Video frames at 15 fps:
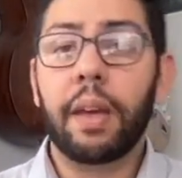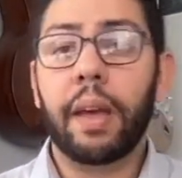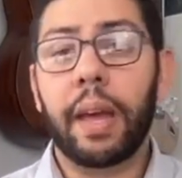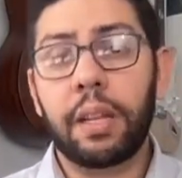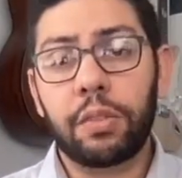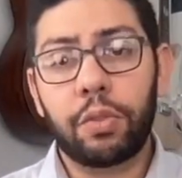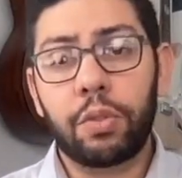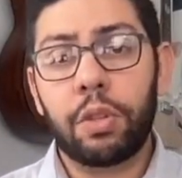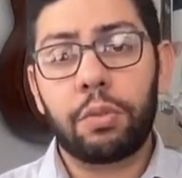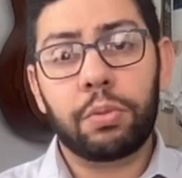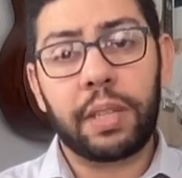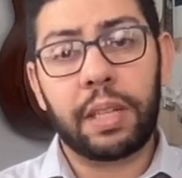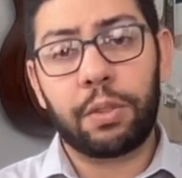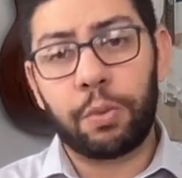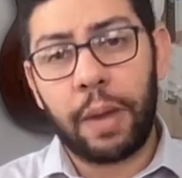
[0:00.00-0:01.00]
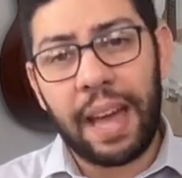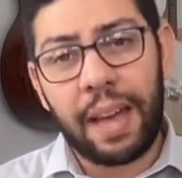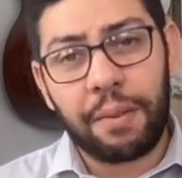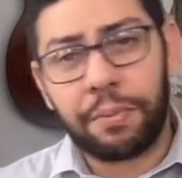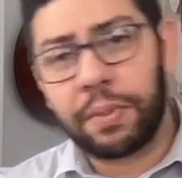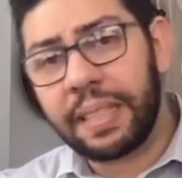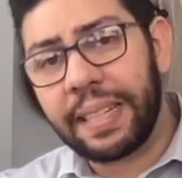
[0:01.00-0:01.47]
and you know that you
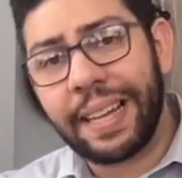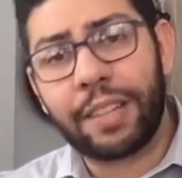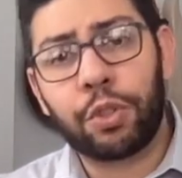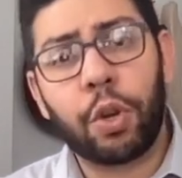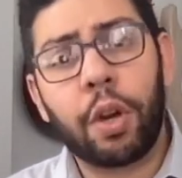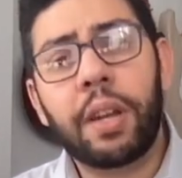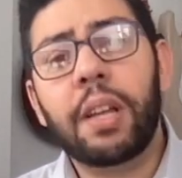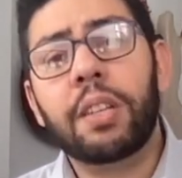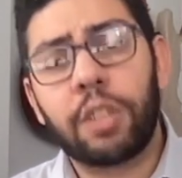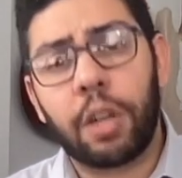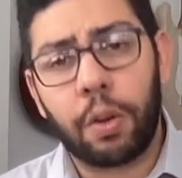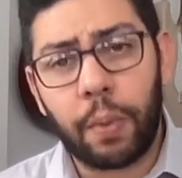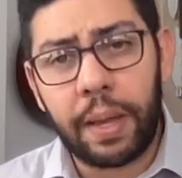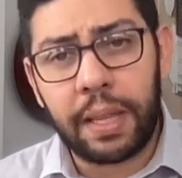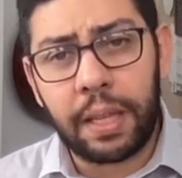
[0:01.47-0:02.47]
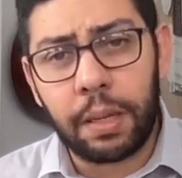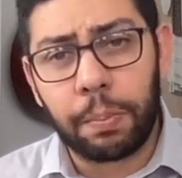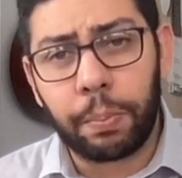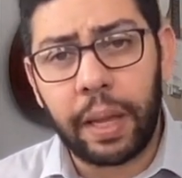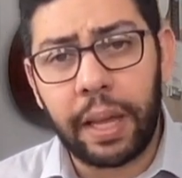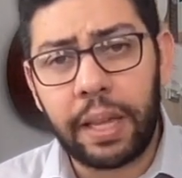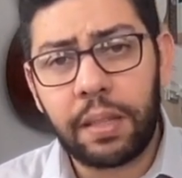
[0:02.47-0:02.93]
have the electronics already in
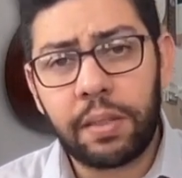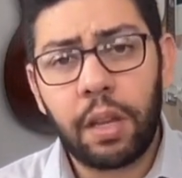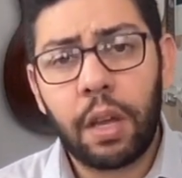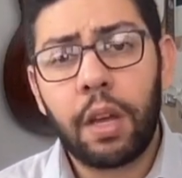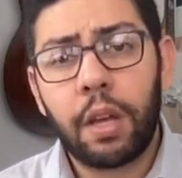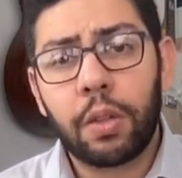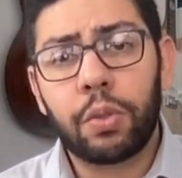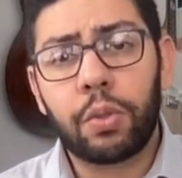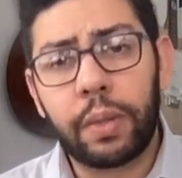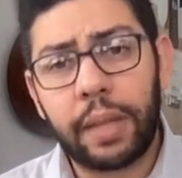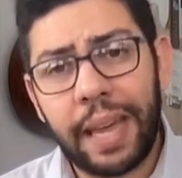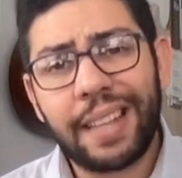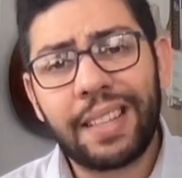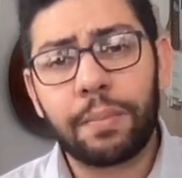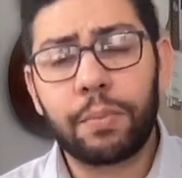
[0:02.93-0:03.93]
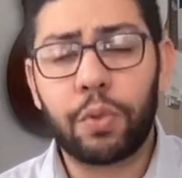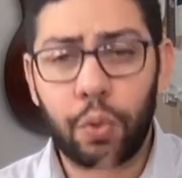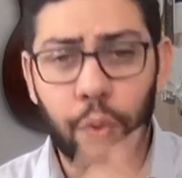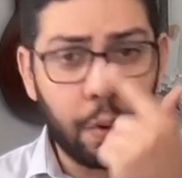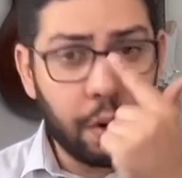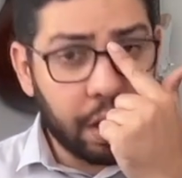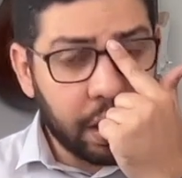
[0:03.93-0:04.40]
place to get them to
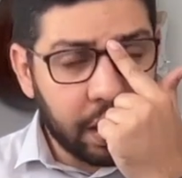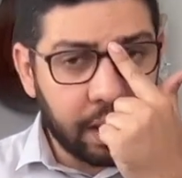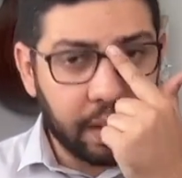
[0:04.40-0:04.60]
work.